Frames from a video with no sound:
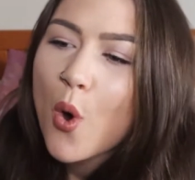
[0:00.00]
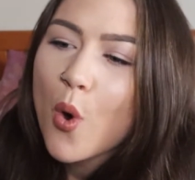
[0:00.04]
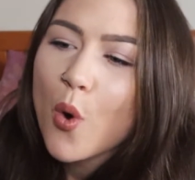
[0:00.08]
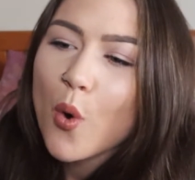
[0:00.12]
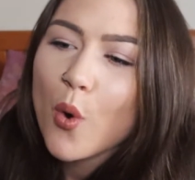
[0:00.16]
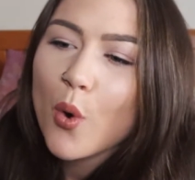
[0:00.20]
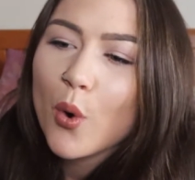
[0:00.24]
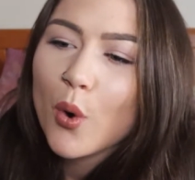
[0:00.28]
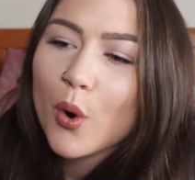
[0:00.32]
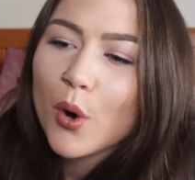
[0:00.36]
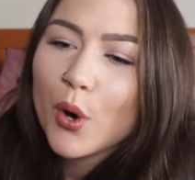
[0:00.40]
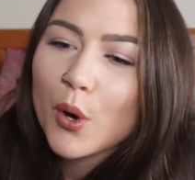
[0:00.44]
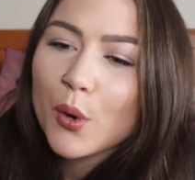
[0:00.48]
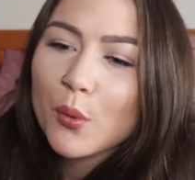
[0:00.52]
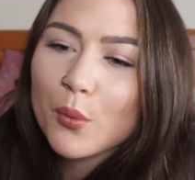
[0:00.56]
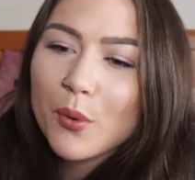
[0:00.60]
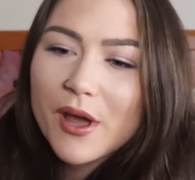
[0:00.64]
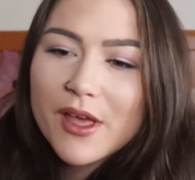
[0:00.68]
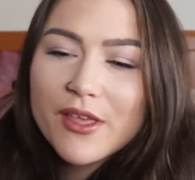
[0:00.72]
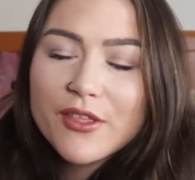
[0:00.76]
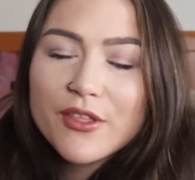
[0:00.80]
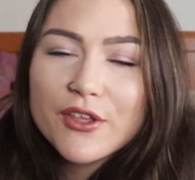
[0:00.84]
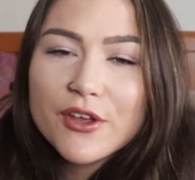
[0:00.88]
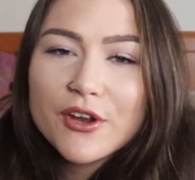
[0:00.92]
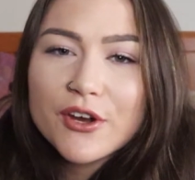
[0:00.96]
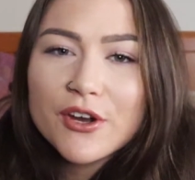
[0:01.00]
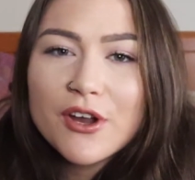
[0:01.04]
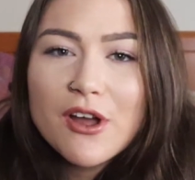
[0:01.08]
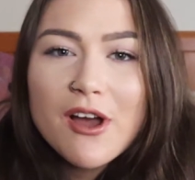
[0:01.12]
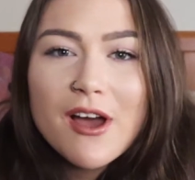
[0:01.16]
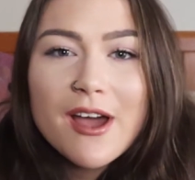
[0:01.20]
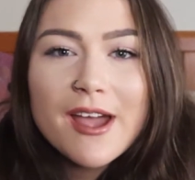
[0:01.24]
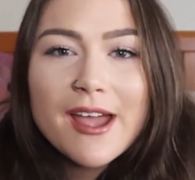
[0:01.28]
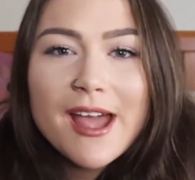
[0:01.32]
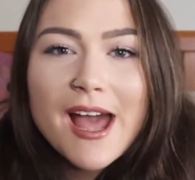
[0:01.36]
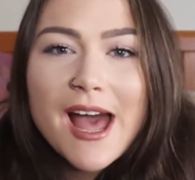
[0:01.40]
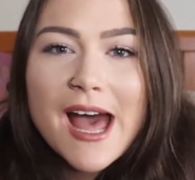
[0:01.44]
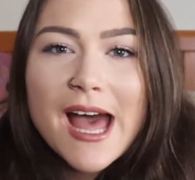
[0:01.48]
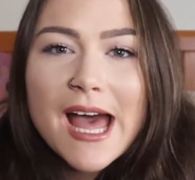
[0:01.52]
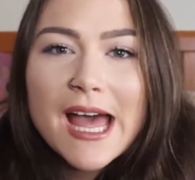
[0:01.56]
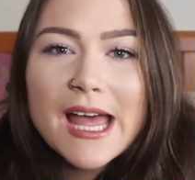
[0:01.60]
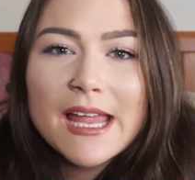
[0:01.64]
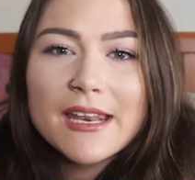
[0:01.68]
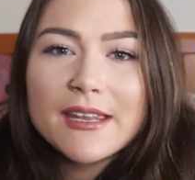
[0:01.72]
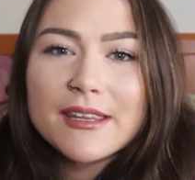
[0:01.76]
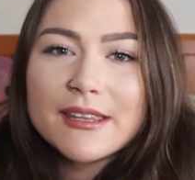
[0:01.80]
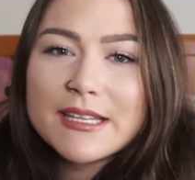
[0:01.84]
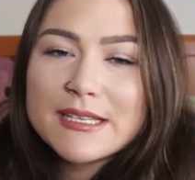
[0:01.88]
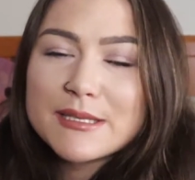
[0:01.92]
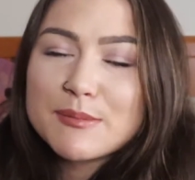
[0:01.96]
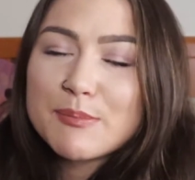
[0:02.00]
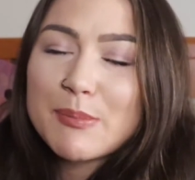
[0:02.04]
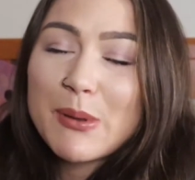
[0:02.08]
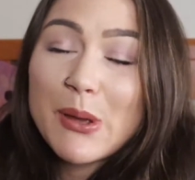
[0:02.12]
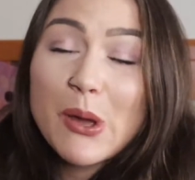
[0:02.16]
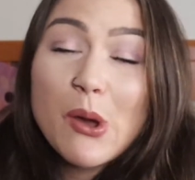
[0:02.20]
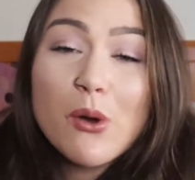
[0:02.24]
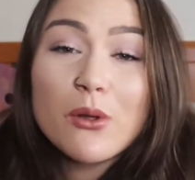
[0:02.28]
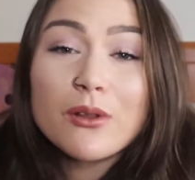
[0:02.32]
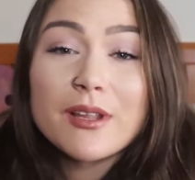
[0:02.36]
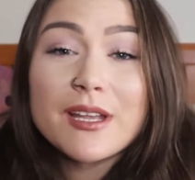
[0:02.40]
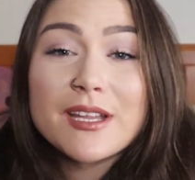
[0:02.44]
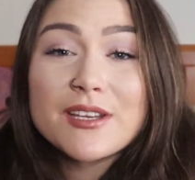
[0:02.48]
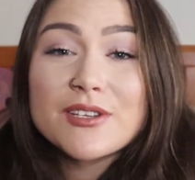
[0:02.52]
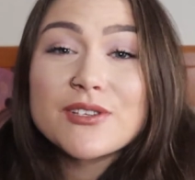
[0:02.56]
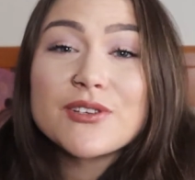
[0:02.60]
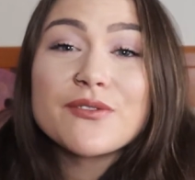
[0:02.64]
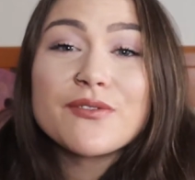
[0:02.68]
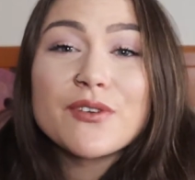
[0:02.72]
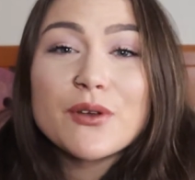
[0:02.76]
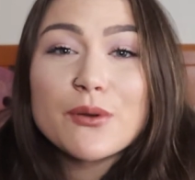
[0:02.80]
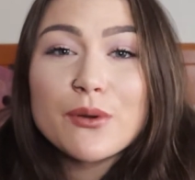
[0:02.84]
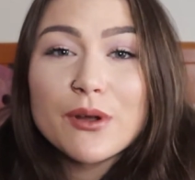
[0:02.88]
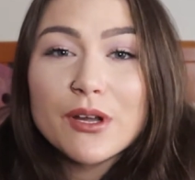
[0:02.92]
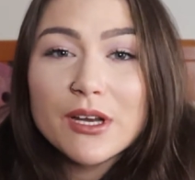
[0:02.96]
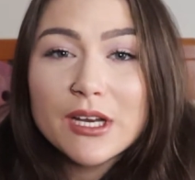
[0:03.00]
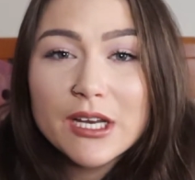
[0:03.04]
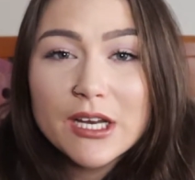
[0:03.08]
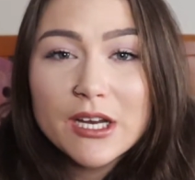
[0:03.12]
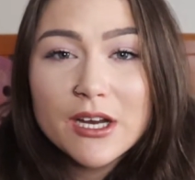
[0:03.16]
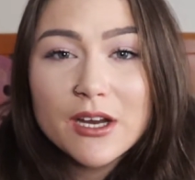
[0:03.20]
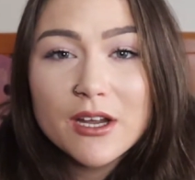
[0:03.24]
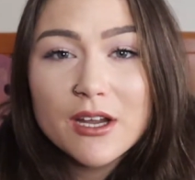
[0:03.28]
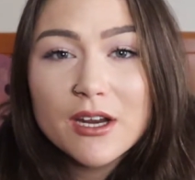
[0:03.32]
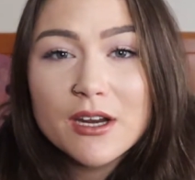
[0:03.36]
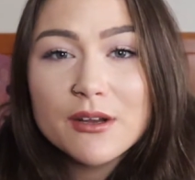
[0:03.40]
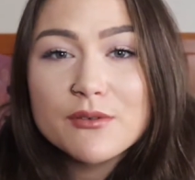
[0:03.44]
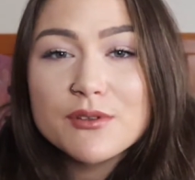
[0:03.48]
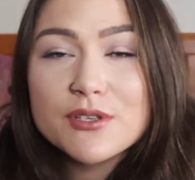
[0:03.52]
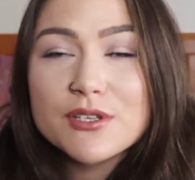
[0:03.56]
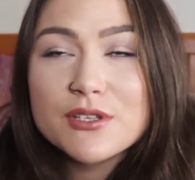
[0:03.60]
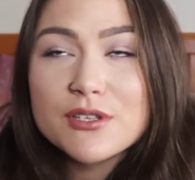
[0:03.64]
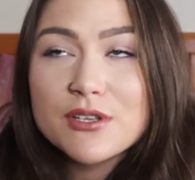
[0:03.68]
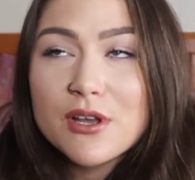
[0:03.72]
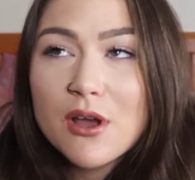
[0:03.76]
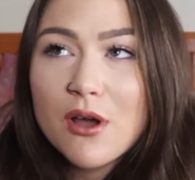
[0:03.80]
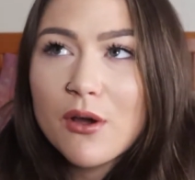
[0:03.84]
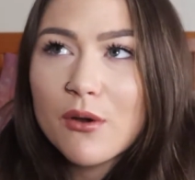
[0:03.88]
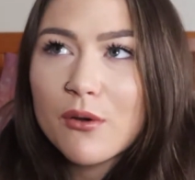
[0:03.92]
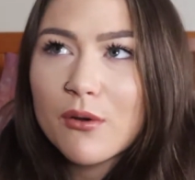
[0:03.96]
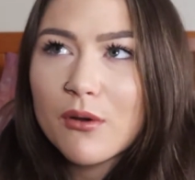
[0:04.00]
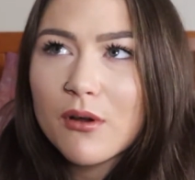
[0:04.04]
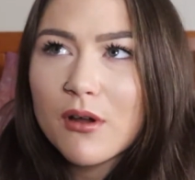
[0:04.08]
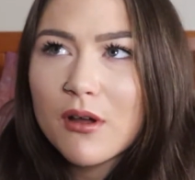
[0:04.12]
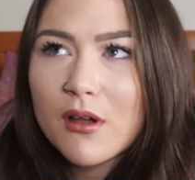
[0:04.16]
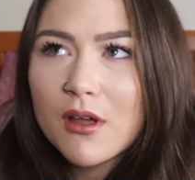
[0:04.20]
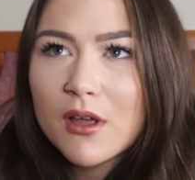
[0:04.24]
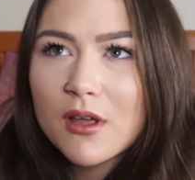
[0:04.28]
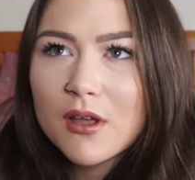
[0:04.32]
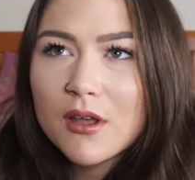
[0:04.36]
or whether I had this big old interview earlier and I was so,